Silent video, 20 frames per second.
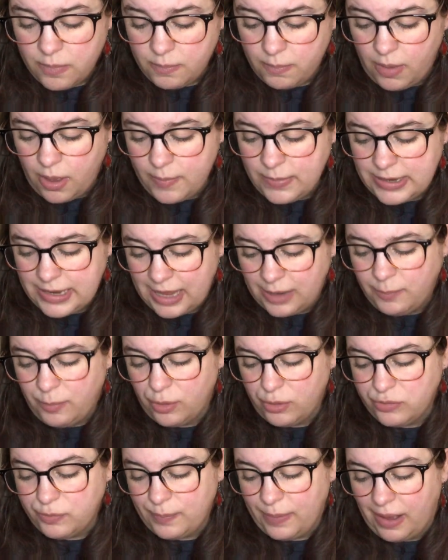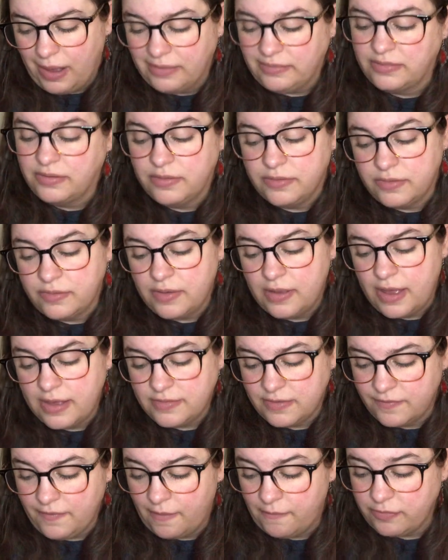Mom and Dad both pause
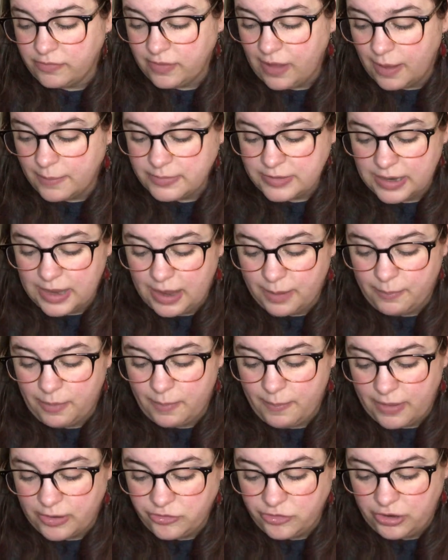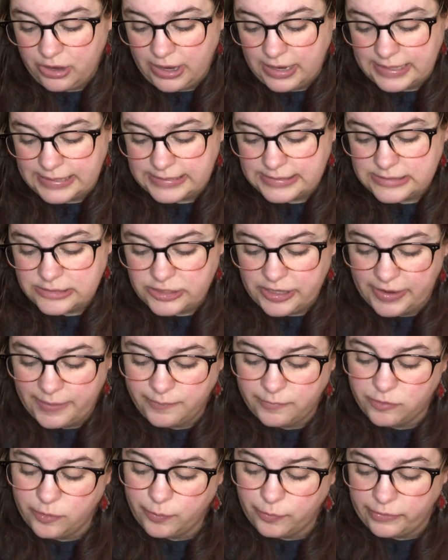as if I've stopped time by mentioning
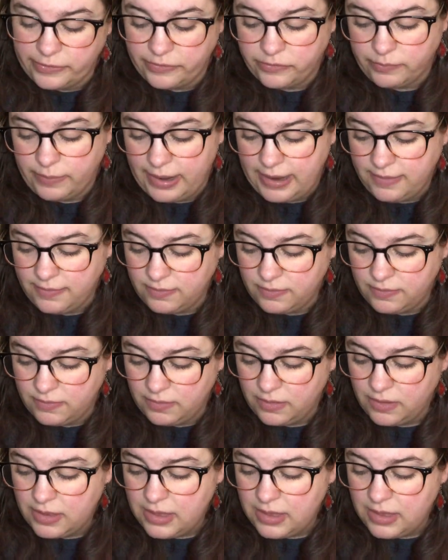James Dupree's race.